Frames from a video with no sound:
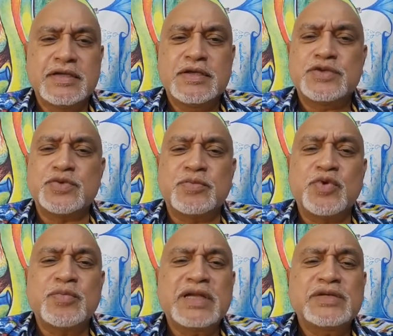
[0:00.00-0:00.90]
So
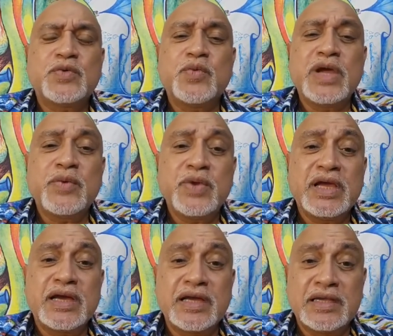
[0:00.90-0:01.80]
no matter where we
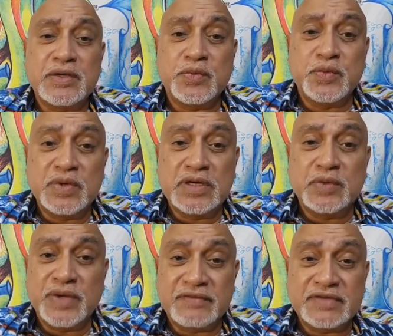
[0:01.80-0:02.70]
are in the world,
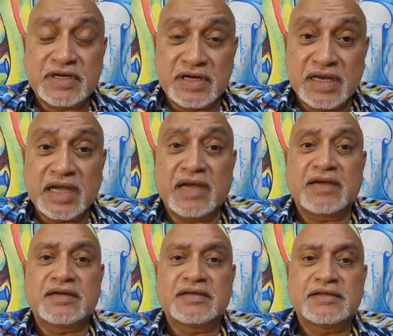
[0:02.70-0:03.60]
we have to connect
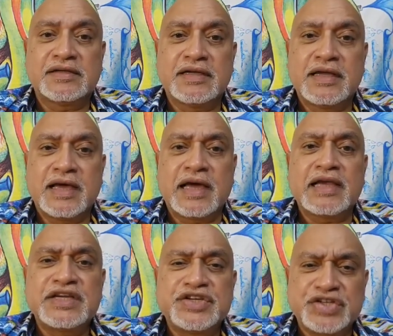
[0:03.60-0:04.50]

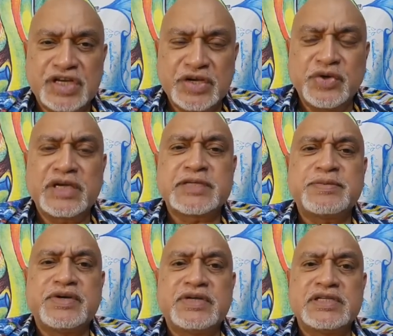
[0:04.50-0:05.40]
and share your
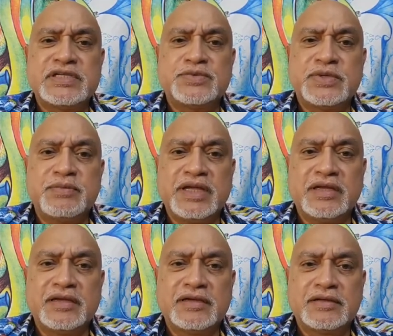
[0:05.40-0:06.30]
experiences with me.
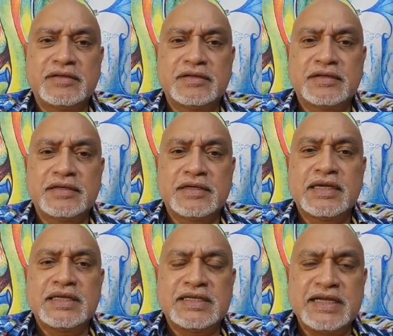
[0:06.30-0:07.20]

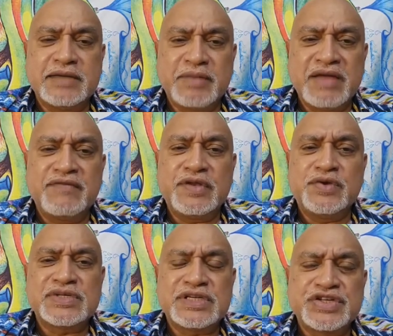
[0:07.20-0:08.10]
Take my
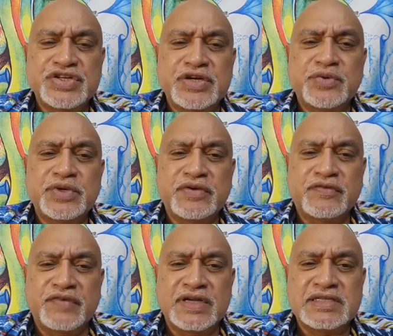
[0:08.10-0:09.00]
videos and share it with your
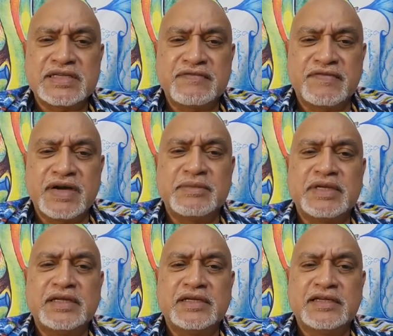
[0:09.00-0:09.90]
friends and
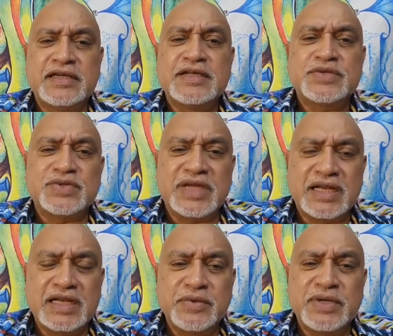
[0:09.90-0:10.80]
family so that
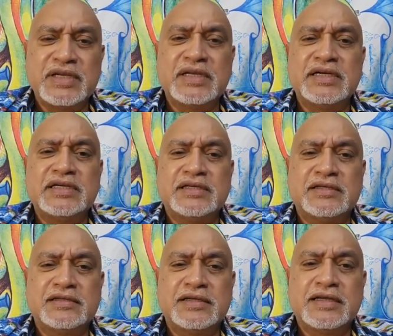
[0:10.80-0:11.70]
they will
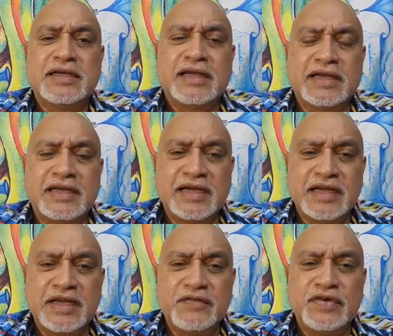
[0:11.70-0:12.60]
learn that
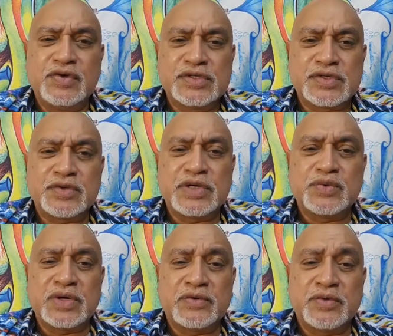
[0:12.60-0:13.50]
individuals out there
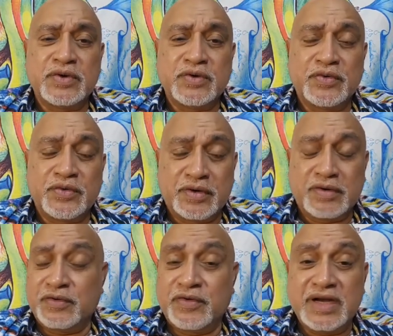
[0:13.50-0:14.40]
who are
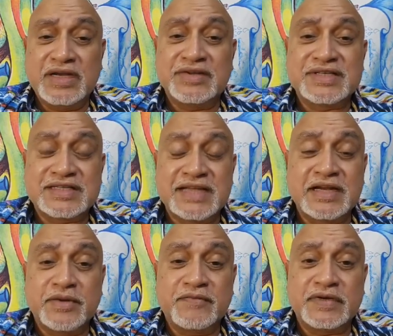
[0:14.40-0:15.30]
ready to
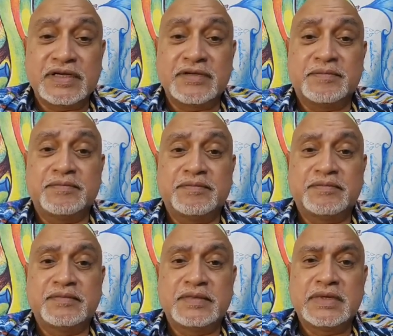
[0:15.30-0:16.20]
stand up for Dharma.
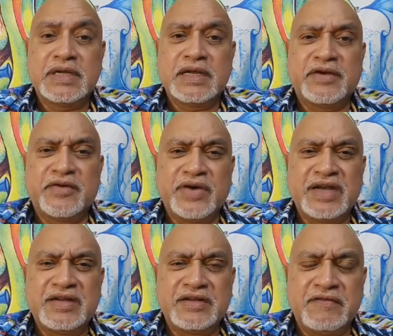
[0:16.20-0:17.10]
They're
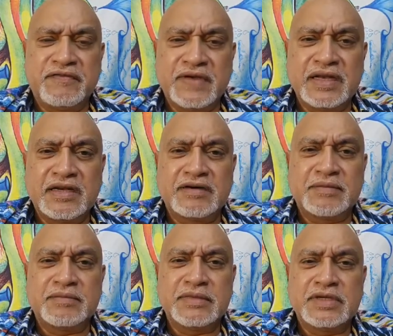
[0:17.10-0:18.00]
ready to defend
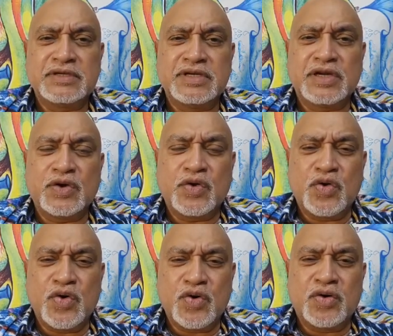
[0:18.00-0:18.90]
Dharma to the
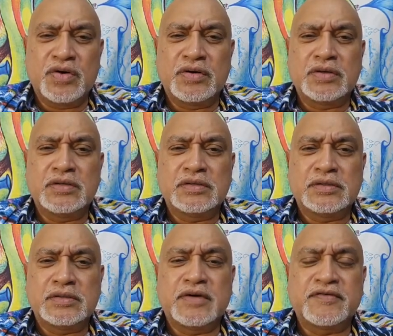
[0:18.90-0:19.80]
core
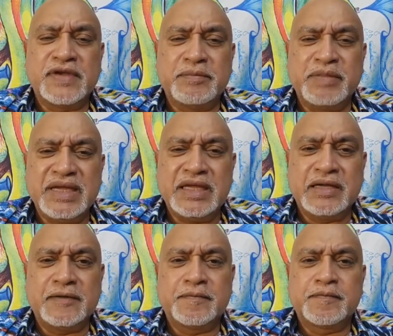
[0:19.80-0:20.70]
of their
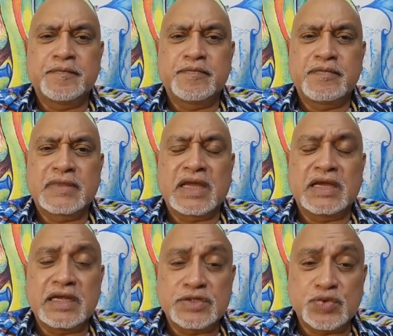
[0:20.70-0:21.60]
being. And
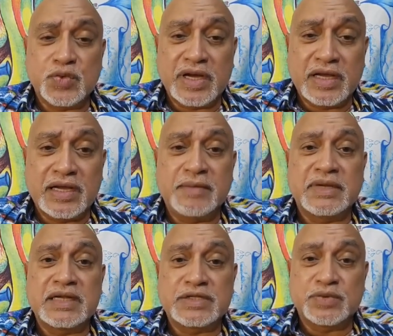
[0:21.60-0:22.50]
that's who I am, and
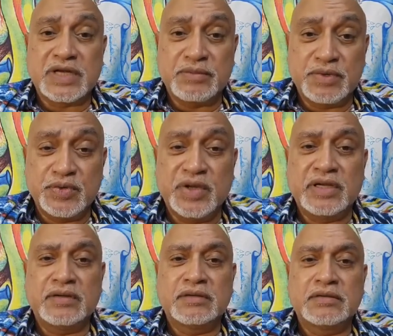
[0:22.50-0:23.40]
that's what I'm doing.